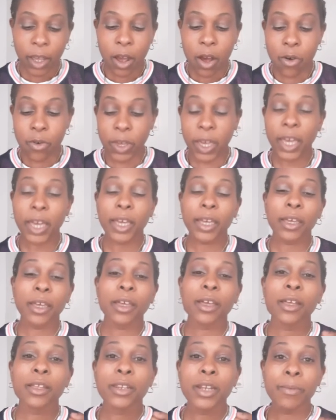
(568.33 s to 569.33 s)

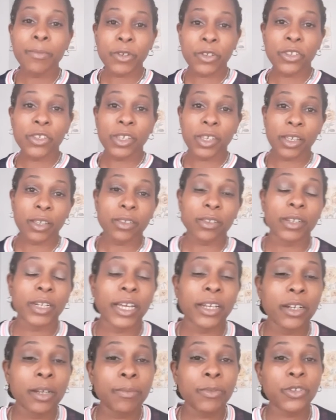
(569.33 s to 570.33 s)
Okay, number 6.
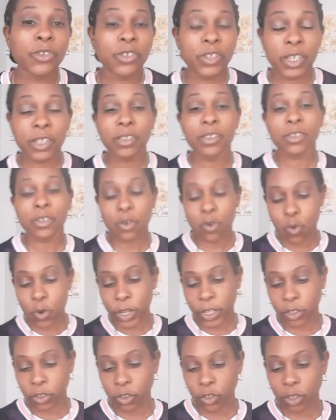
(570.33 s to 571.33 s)
Now, number 6 is a
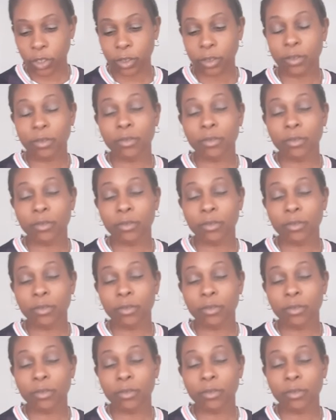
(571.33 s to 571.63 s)
question.